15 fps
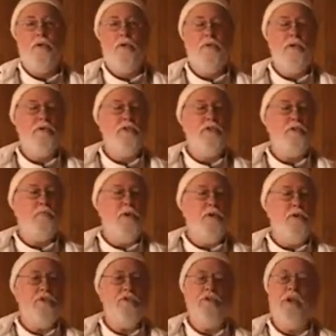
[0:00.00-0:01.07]
When we're in
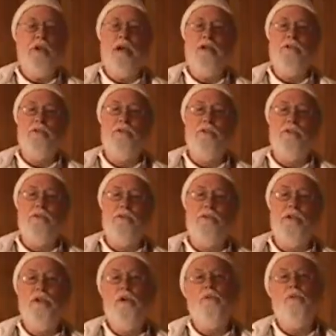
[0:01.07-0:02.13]
spiritual consciousness,
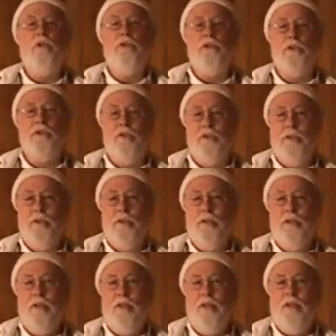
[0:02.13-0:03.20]
we know we're eternal.
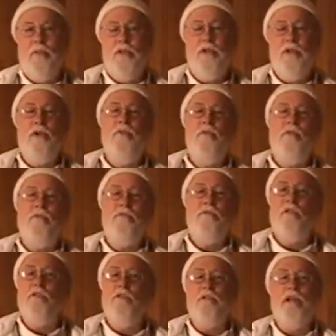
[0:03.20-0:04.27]
We know we're
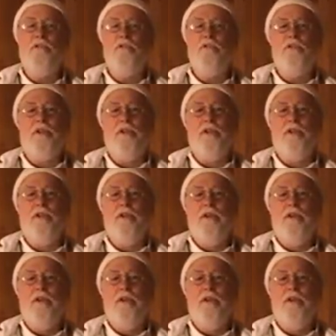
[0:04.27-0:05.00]
full of energy.